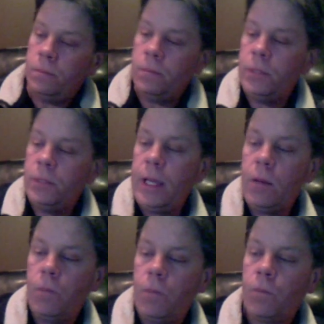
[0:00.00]
Take
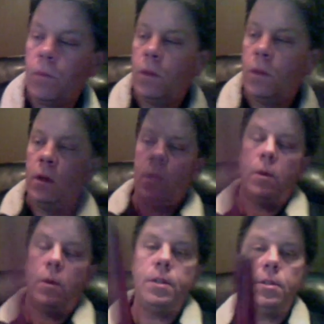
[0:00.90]

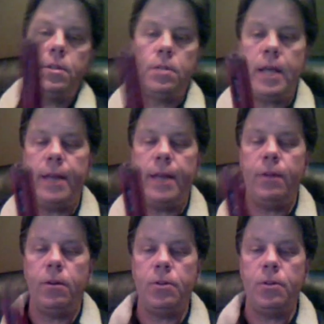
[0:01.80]
one side of your
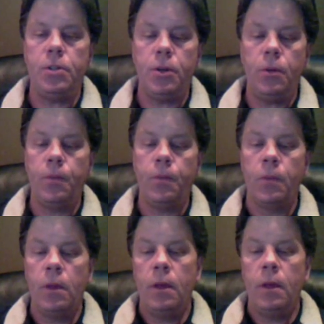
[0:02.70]
nunchaku,
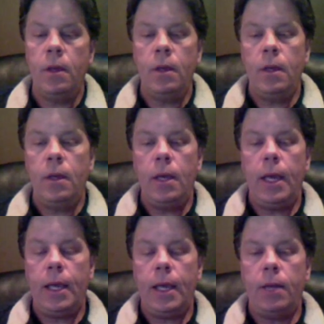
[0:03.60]

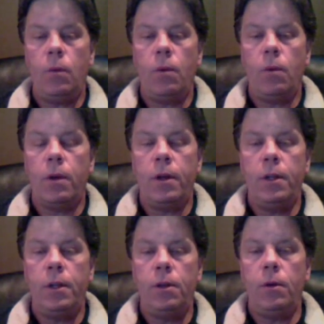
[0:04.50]
and what we're going to
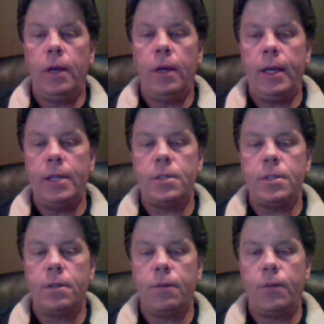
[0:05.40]
do is,
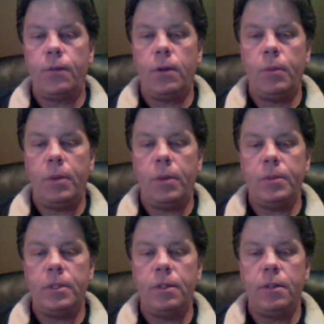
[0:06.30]
for the purpose of
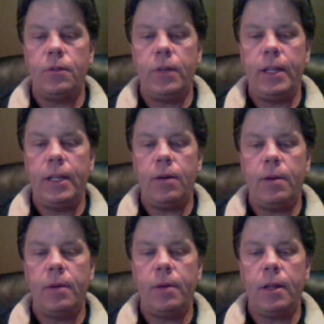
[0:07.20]
this video, I'm
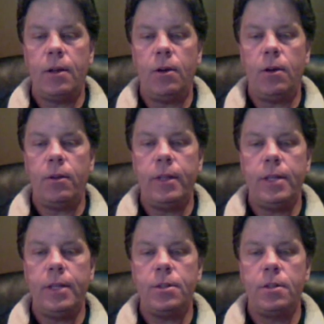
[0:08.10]
going to call
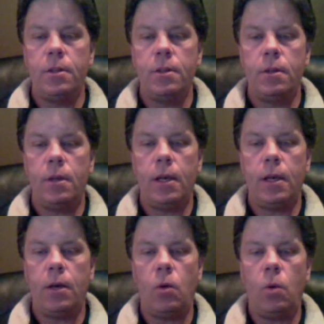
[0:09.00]
this
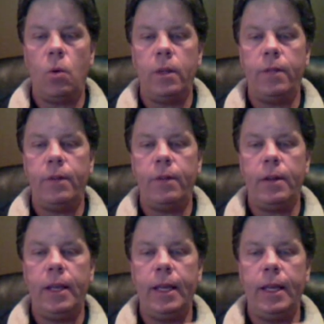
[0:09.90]
hole in the very
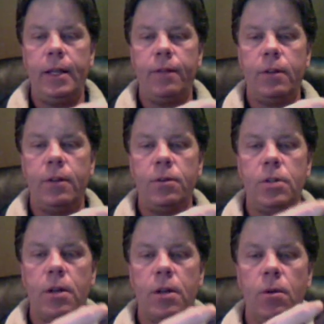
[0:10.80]
end of the
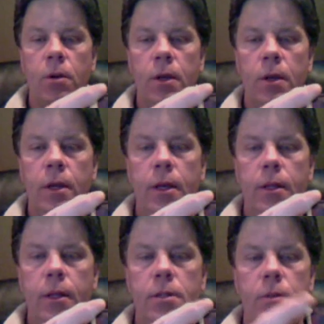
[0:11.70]
nunchaku.
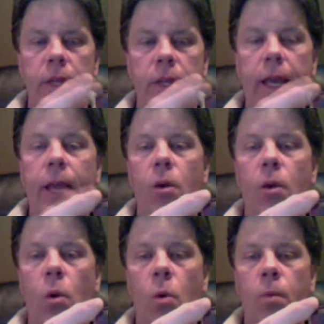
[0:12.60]
This will be the end
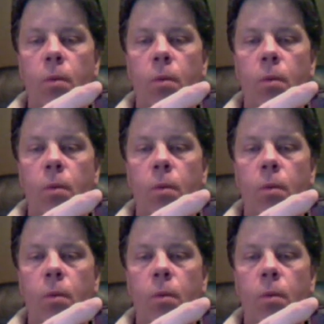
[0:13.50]
hole.